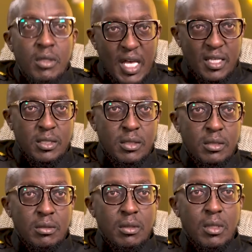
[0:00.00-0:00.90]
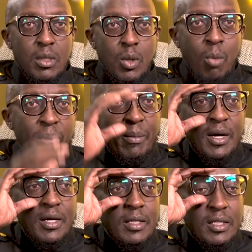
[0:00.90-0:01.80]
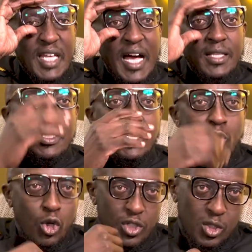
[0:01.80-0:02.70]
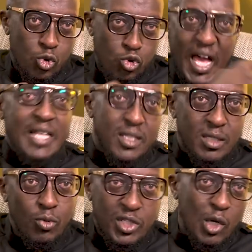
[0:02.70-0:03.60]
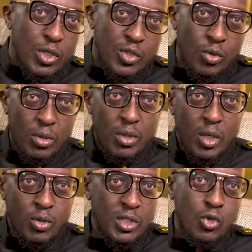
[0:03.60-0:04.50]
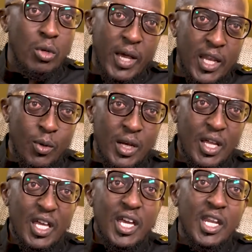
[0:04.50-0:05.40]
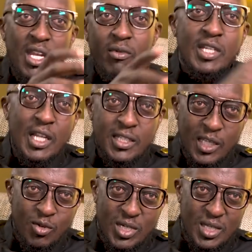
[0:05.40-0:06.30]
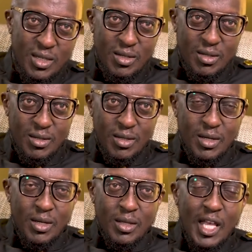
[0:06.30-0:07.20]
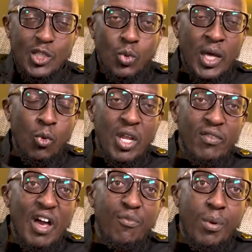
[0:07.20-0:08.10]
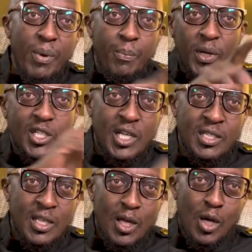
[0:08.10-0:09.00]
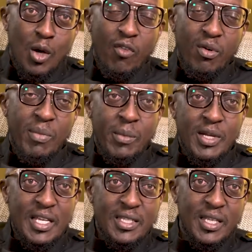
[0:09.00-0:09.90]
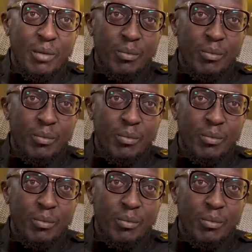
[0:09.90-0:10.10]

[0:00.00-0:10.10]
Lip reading: Yes. Obama chose to dance with Saudi Soul. He wasn't told by anyone. He didn't even tell his security. That's why we never have proper pictures of Obama dancing,